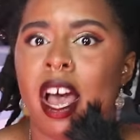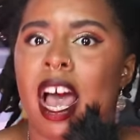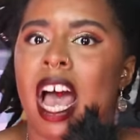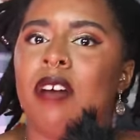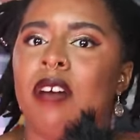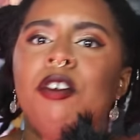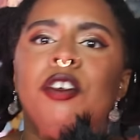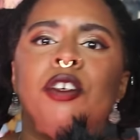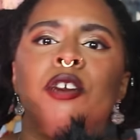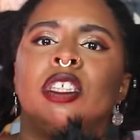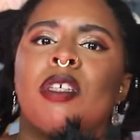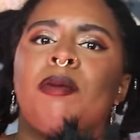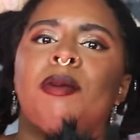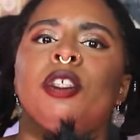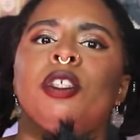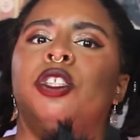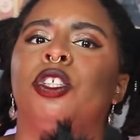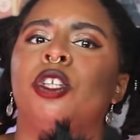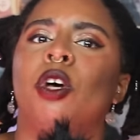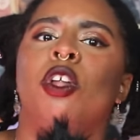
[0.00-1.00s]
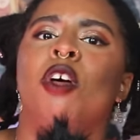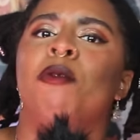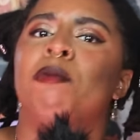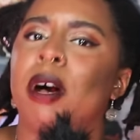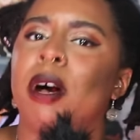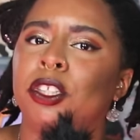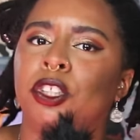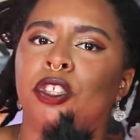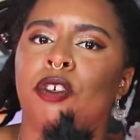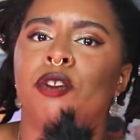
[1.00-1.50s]
However, do some of the solo
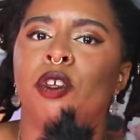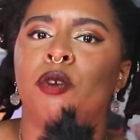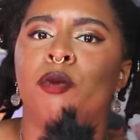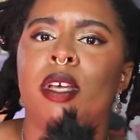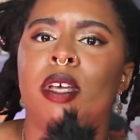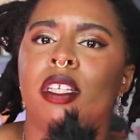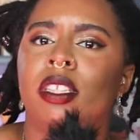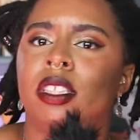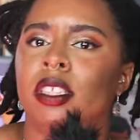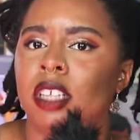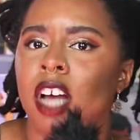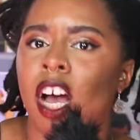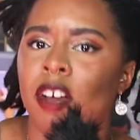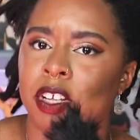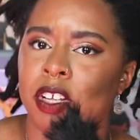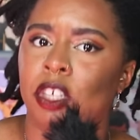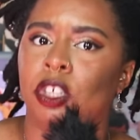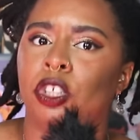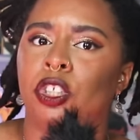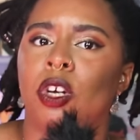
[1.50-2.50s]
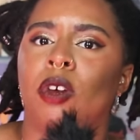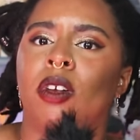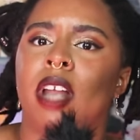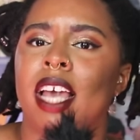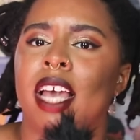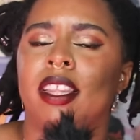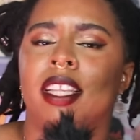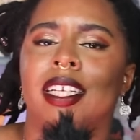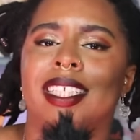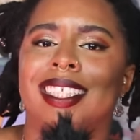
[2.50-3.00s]
monster of the week stuff that a show
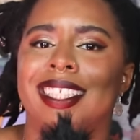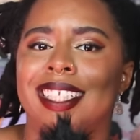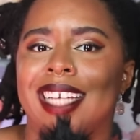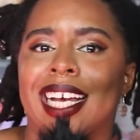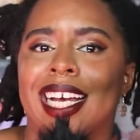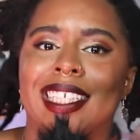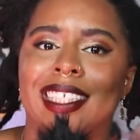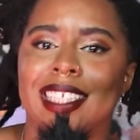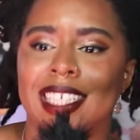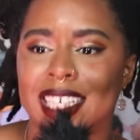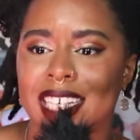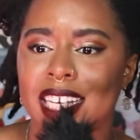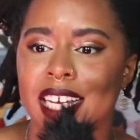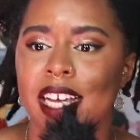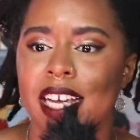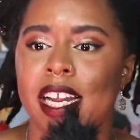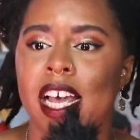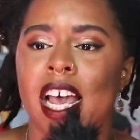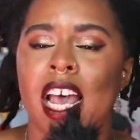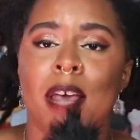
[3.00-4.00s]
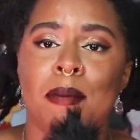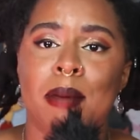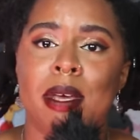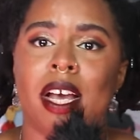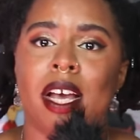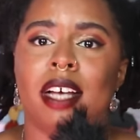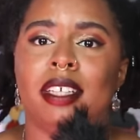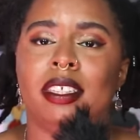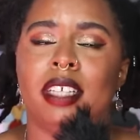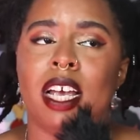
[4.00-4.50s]
like this does need
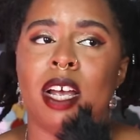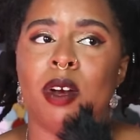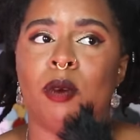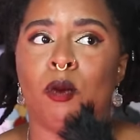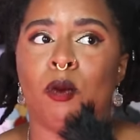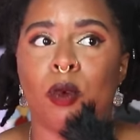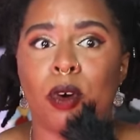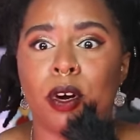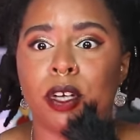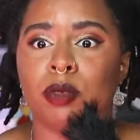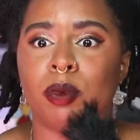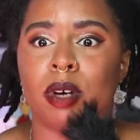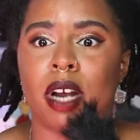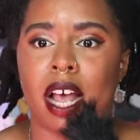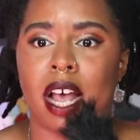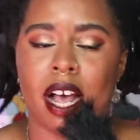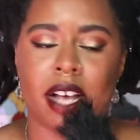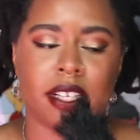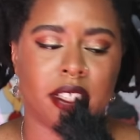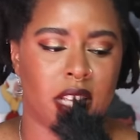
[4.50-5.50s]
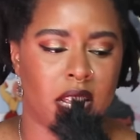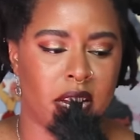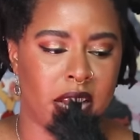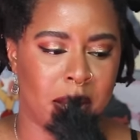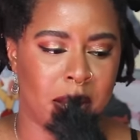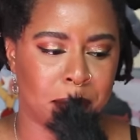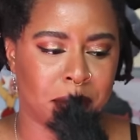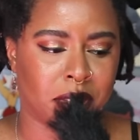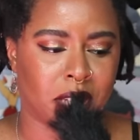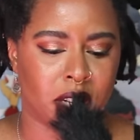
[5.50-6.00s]
because it works when it has an
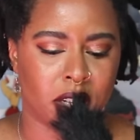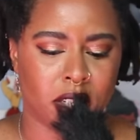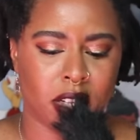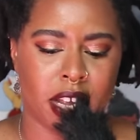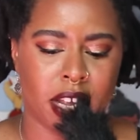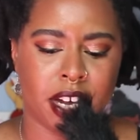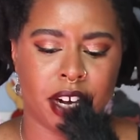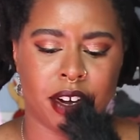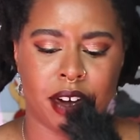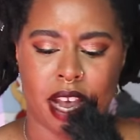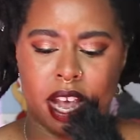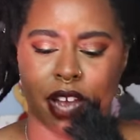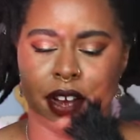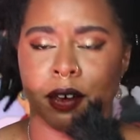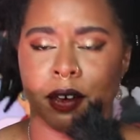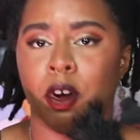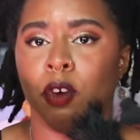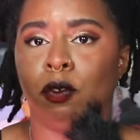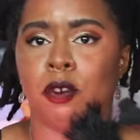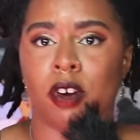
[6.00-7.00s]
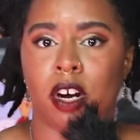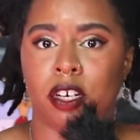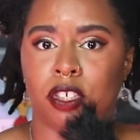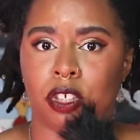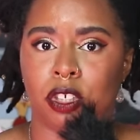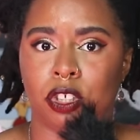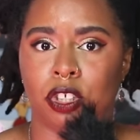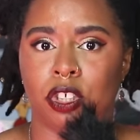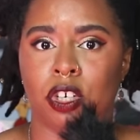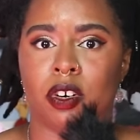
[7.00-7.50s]
episodic layer and an overarching
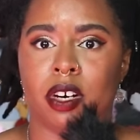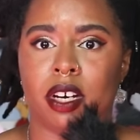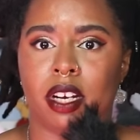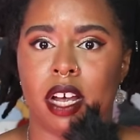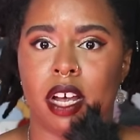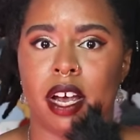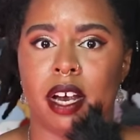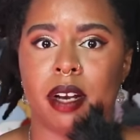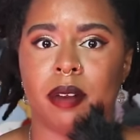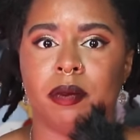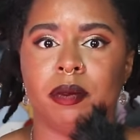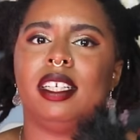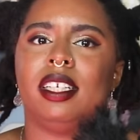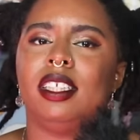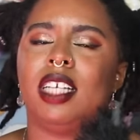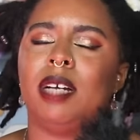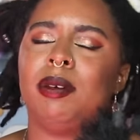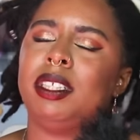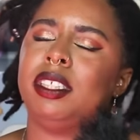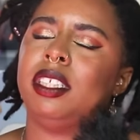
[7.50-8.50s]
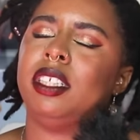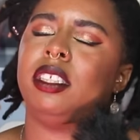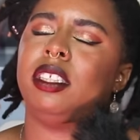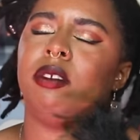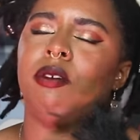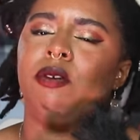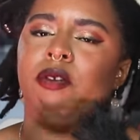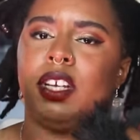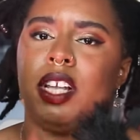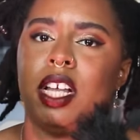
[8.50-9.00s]
storyline. Sometimes it doesn't
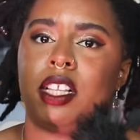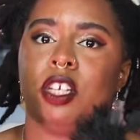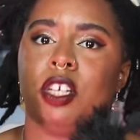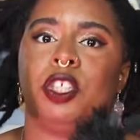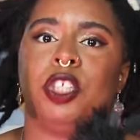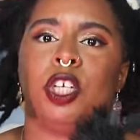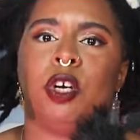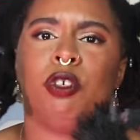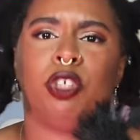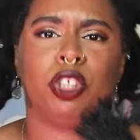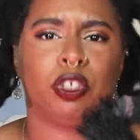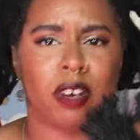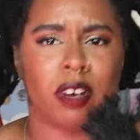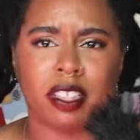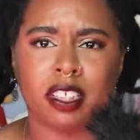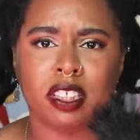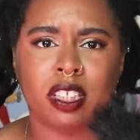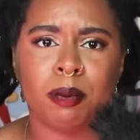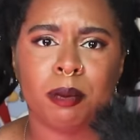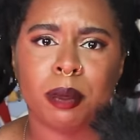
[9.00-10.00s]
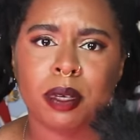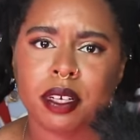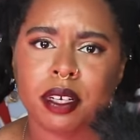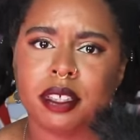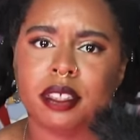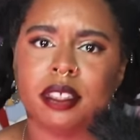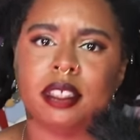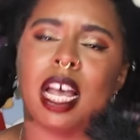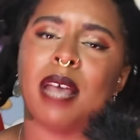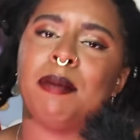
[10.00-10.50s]
feel like the show trusts the
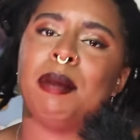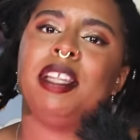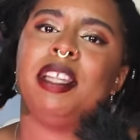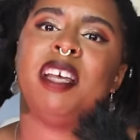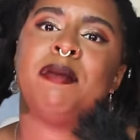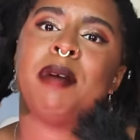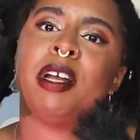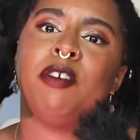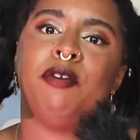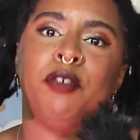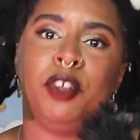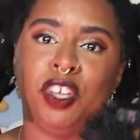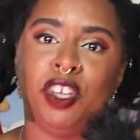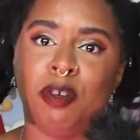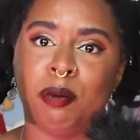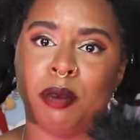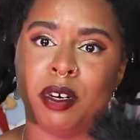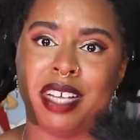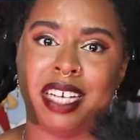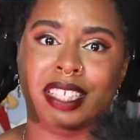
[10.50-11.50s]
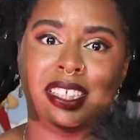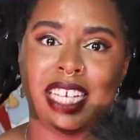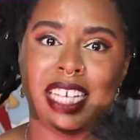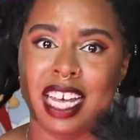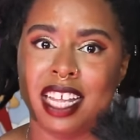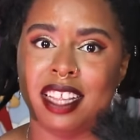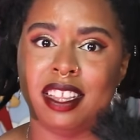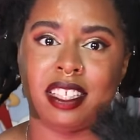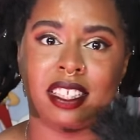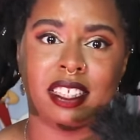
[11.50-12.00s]
books. I mean, the amount of humor that's
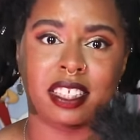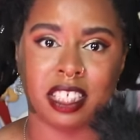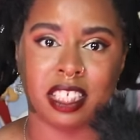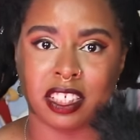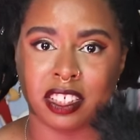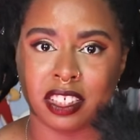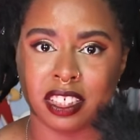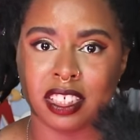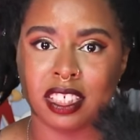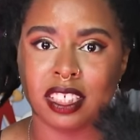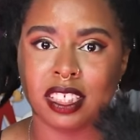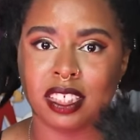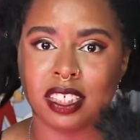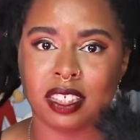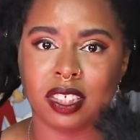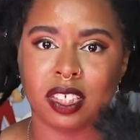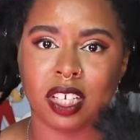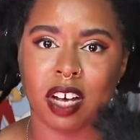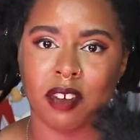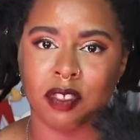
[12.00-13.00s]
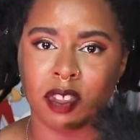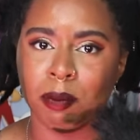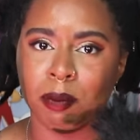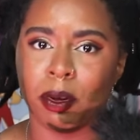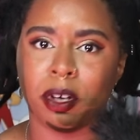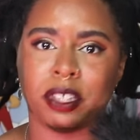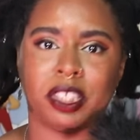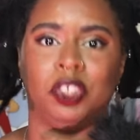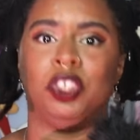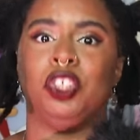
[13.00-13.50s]
in the series of the
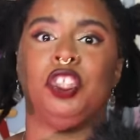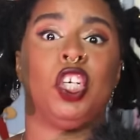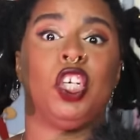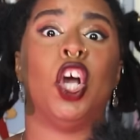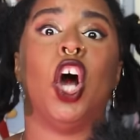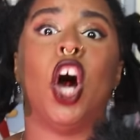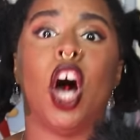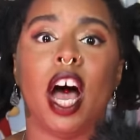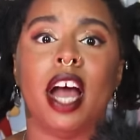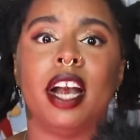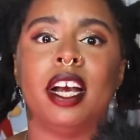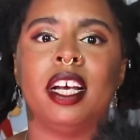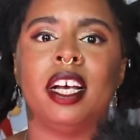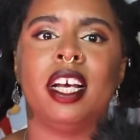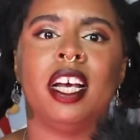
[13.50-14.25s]
books is just gone.